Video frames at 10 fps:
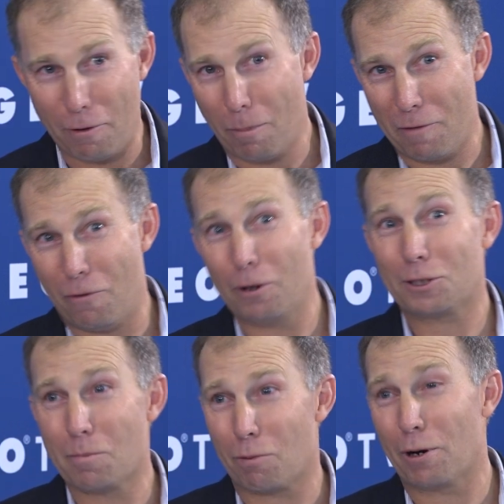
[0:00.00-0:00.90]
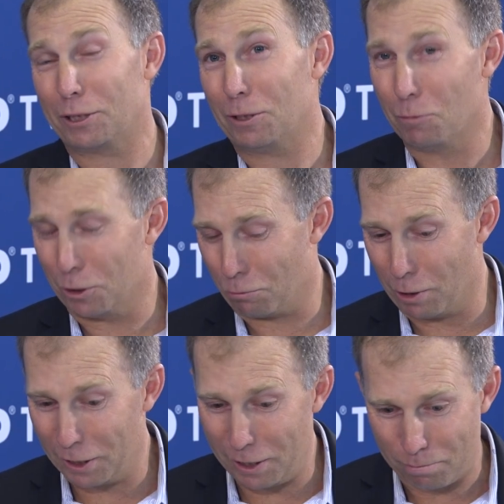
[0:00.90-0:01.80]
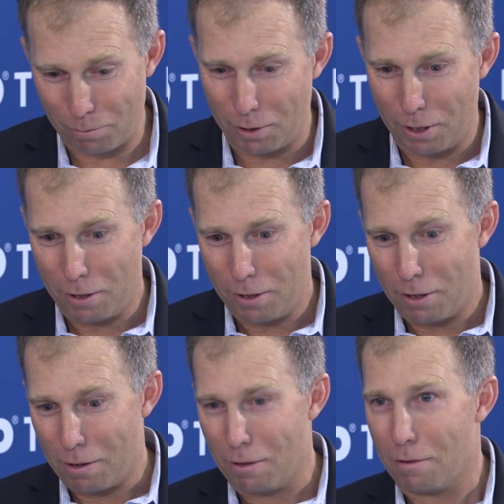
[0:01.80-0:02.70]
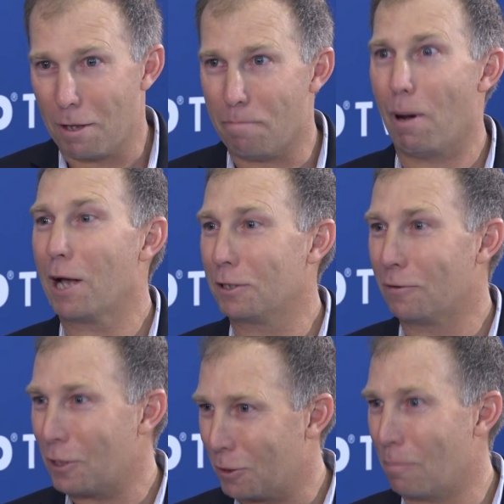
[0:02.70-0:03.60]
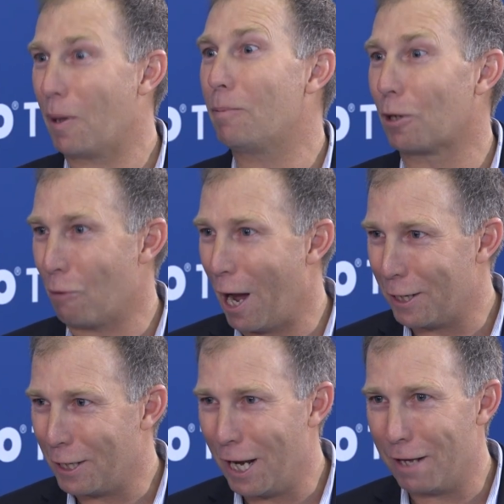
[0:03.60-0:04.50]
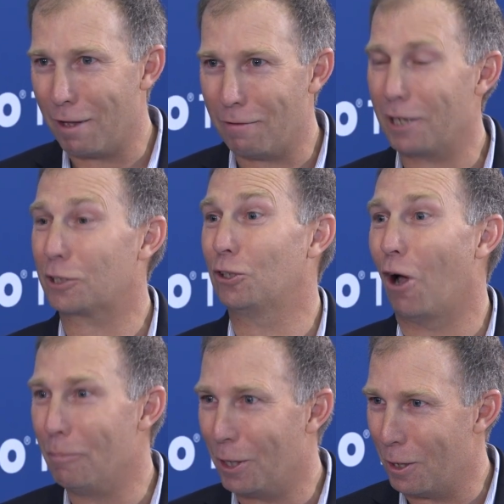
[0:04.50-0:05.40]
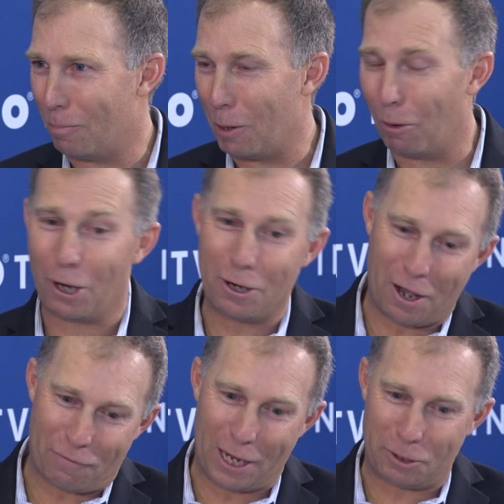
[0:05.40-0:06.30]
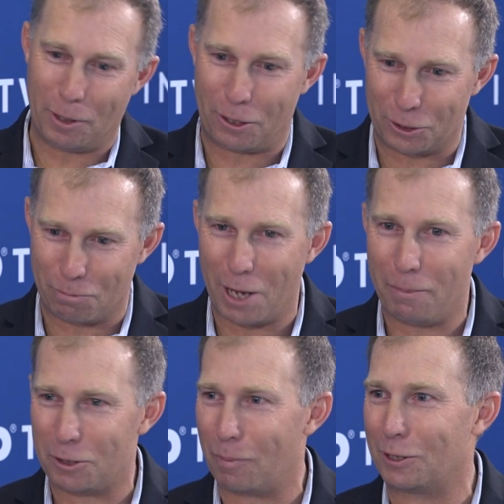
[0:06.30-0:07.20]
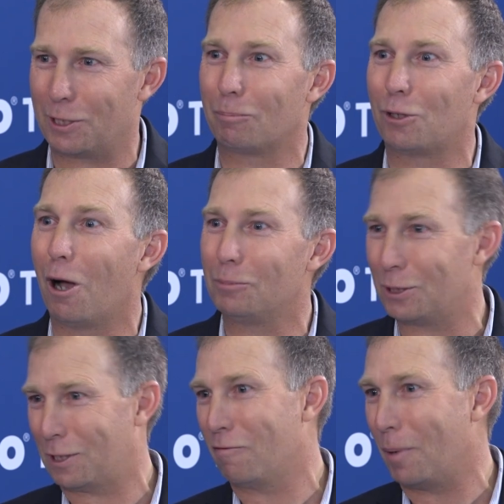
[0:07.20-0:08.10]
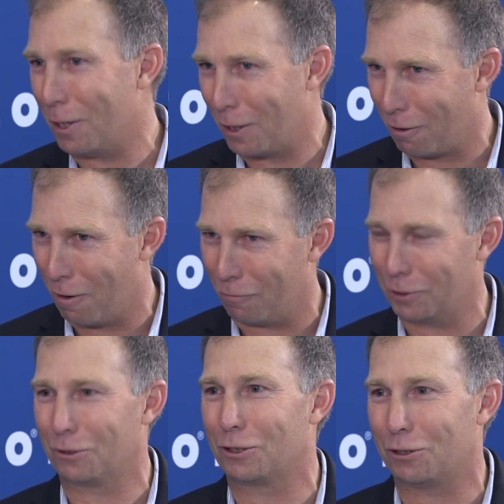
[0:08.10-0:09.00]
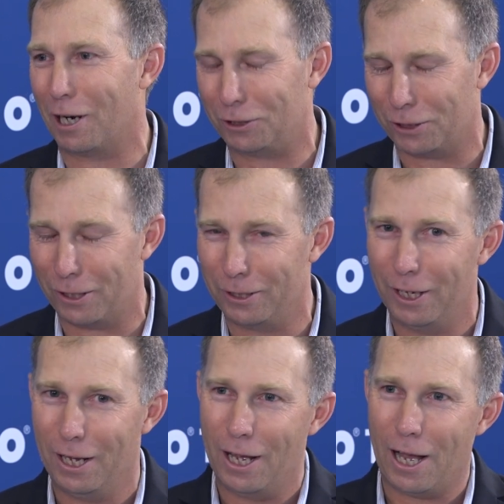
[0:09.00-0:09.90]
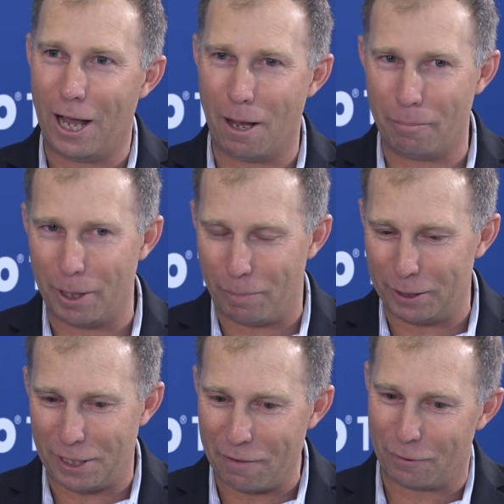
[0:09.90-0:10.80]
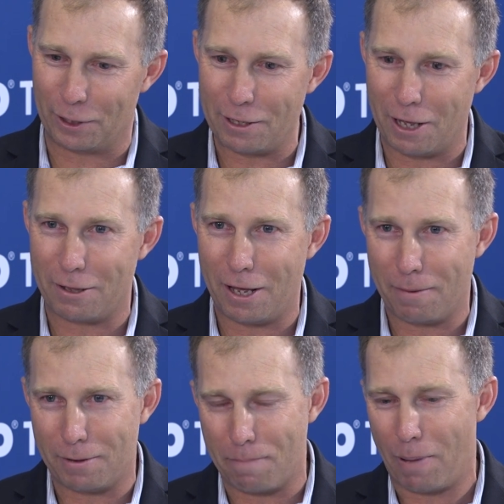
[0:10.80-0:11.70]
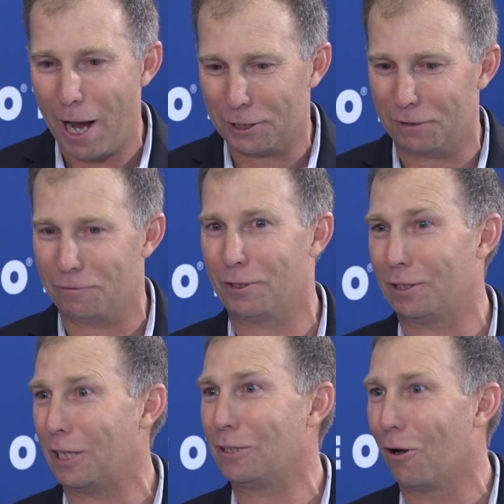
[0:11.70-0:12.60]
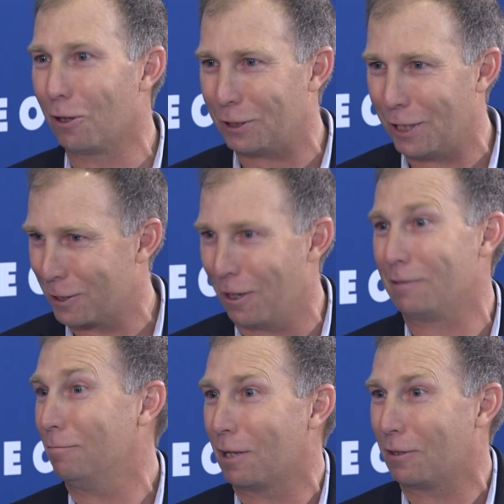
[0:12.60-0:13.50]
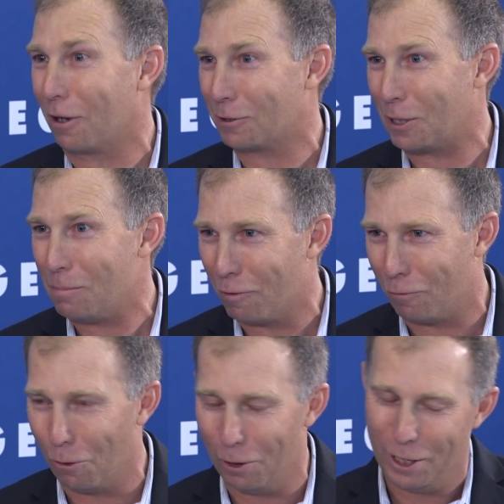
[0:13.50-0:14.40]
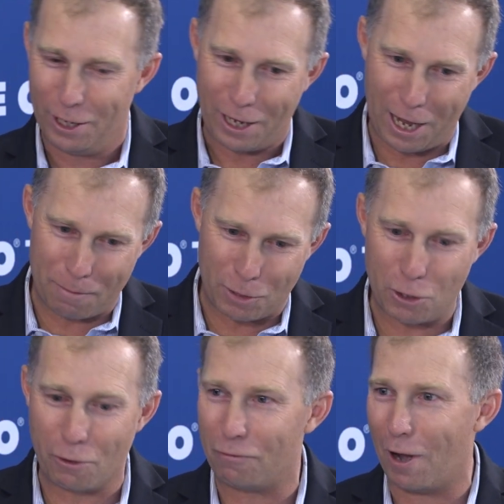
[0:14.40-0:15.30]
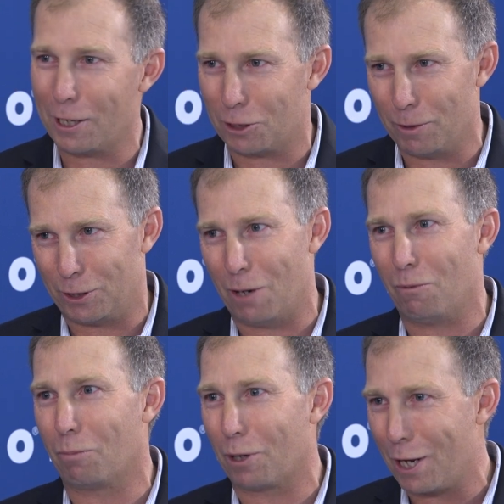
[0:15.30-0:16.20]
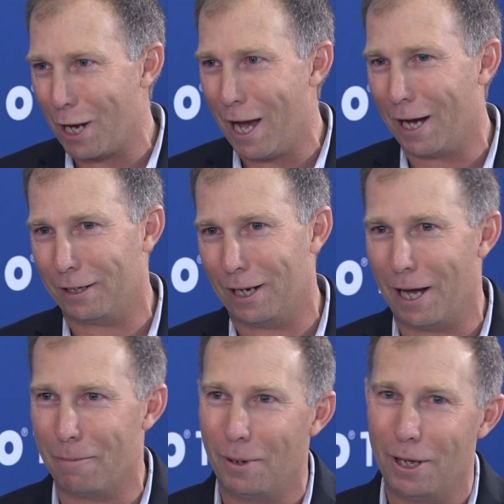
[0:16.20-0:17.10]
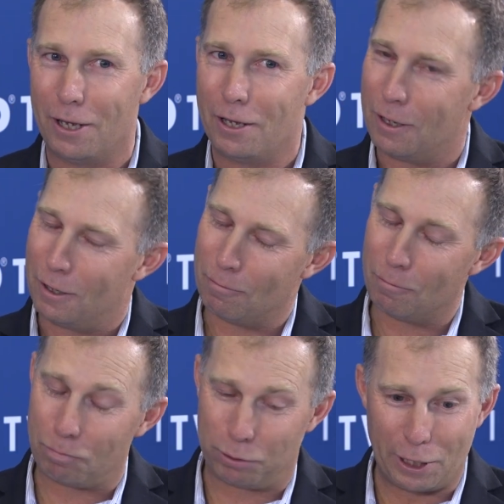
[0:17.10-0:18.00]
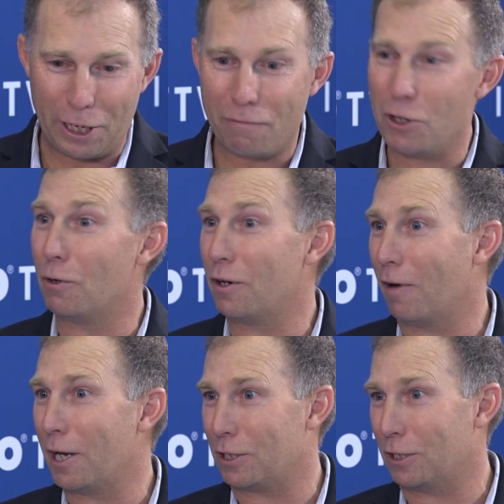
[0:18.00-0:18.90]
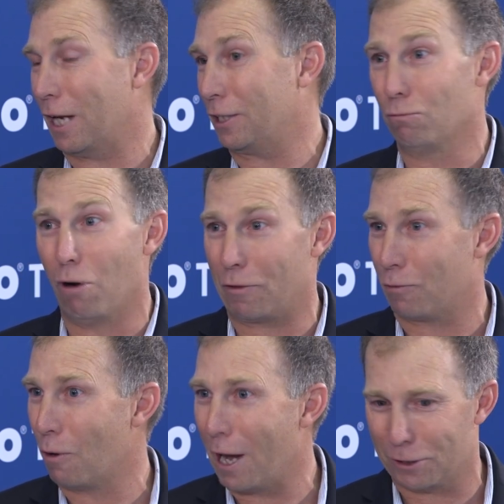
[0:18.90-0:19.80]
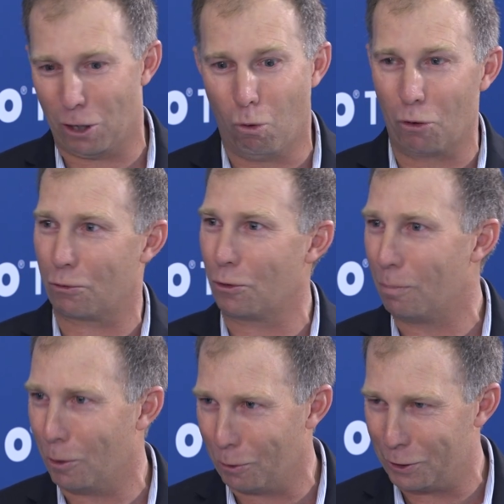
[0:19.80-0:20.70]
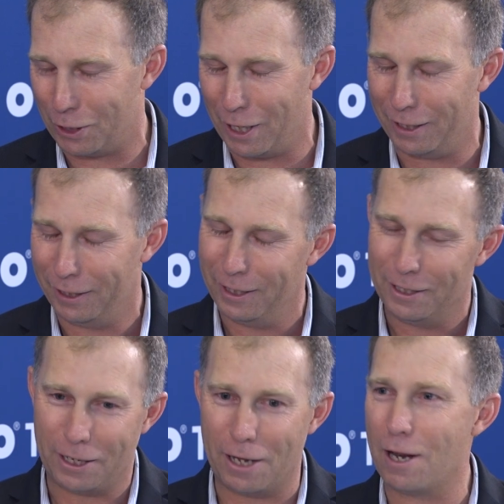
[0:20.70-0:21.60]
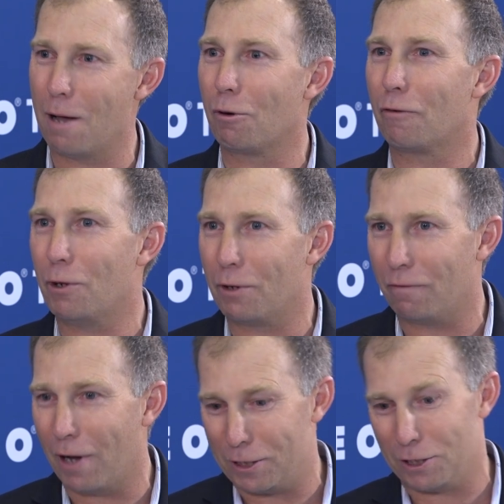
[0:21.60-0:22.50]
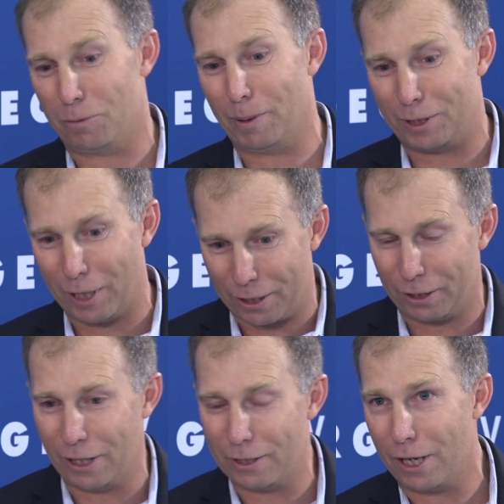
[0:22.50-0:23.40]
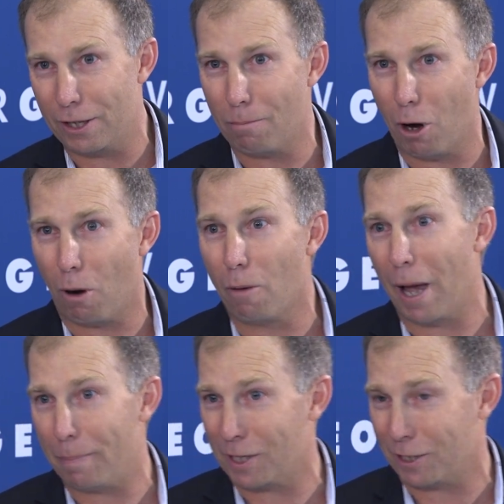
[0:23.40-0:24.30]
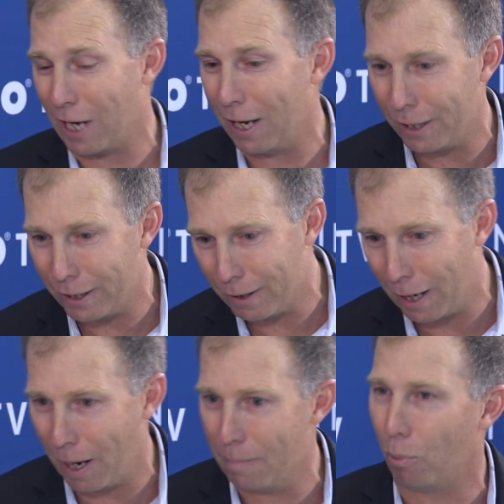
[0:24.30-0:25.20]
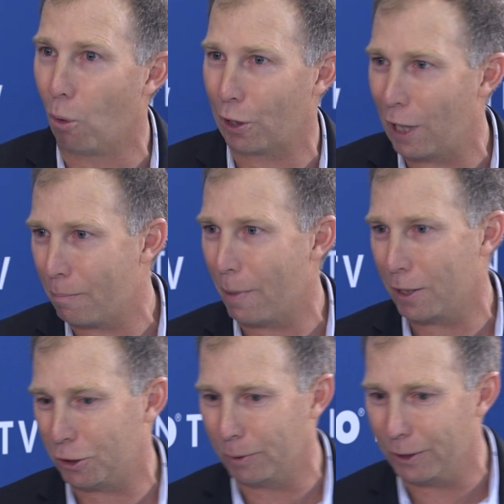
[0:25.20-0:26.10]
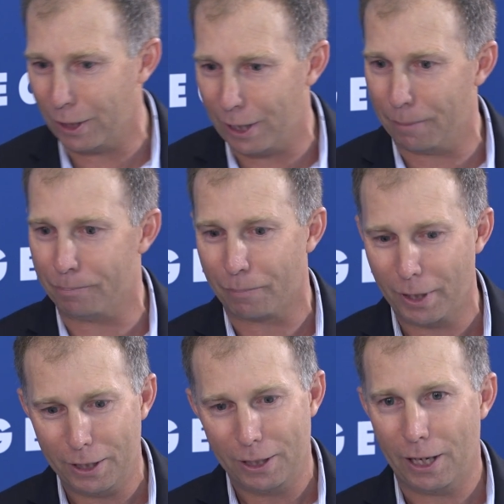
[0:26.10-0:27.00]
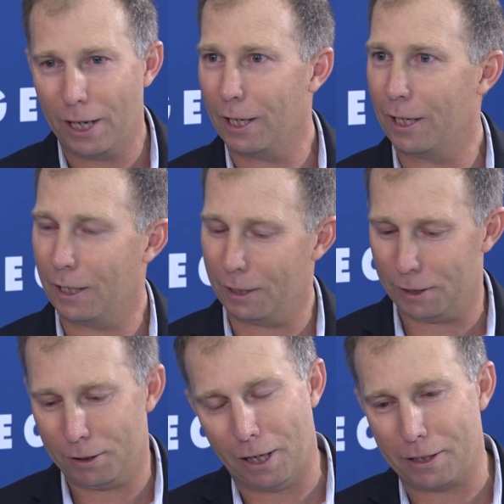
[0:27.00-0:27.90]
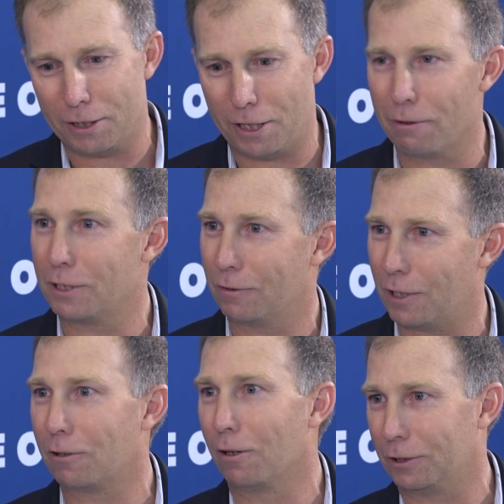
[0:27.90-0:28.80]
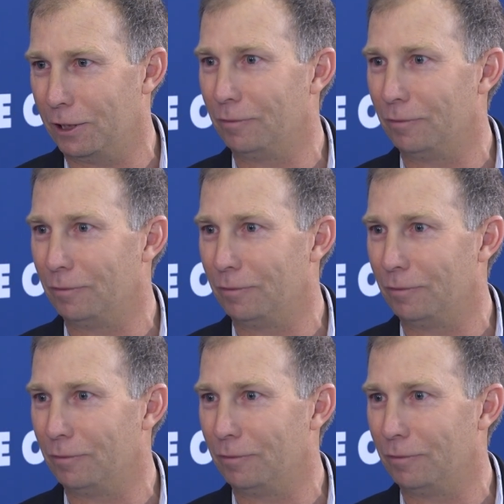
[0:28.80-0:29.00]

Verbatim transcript: My, my first impression was really the buzz of just the people around again, that the excitement in the people. I don't know if that's because maybe it's been some time since they've been at a conference or a trade show, um, but, but definitely their, their, their, passion for the technology is like nothing I'd seen before. Um, the new advancements that we're bringing out, um, plenty of new innovations actually right throughout. As I walk through the buildings here, a number of new innovations, particularly in the, in the mobile mapping, scanning, and, and, and point cloud management, um, uh, I guess, areas of technology.